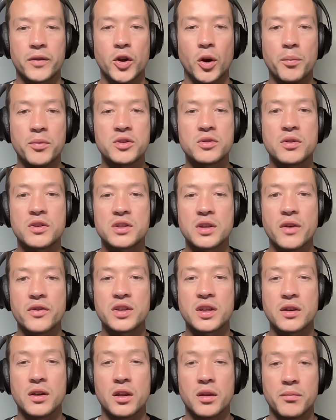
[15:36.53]
The Ombudsman
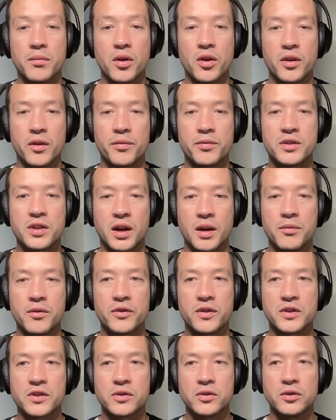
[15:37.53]
Service at the time
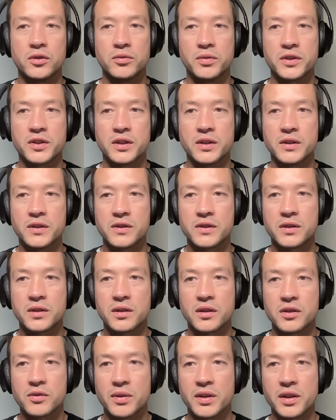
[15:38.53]
of this call, which is
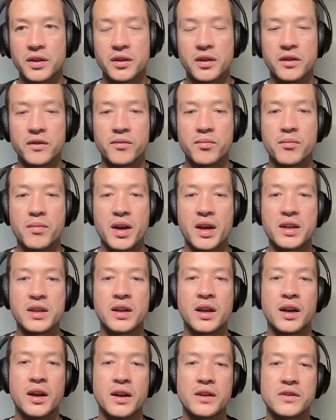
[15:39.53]
the 23rd of May,
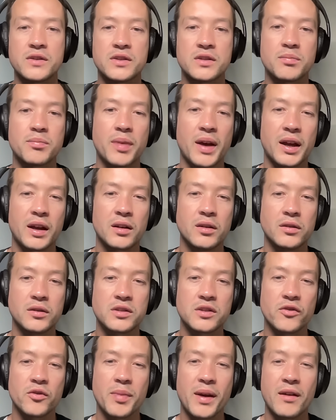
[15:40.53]
has
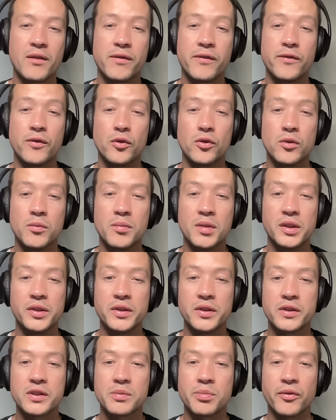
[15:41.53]
backlogs of about 4
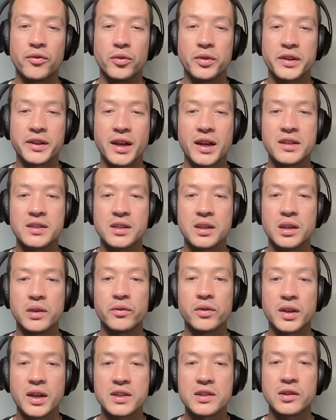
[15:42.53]
months before your case
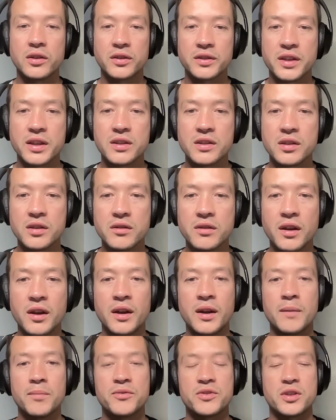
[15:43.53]
even gets looked into.
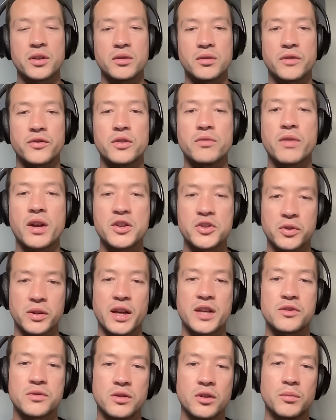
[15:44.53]
So if you raise your
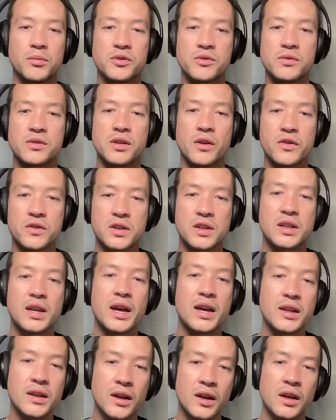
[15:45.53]
case to the Ombudsman Service
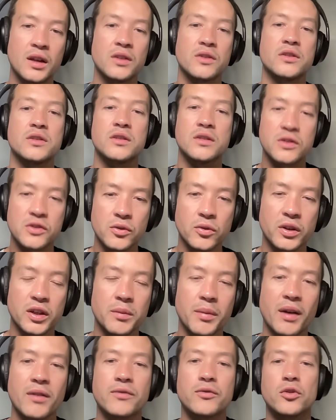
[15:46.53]
today, you're
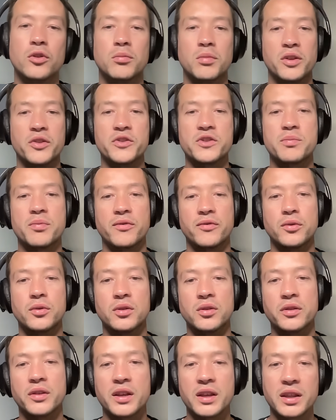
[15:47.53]
talking about 4 months
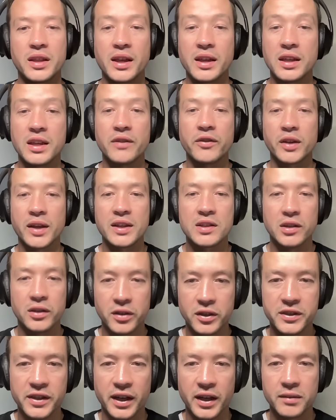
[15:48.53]
before it even gets
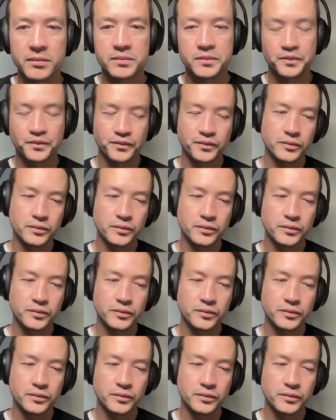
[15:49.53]
looked at.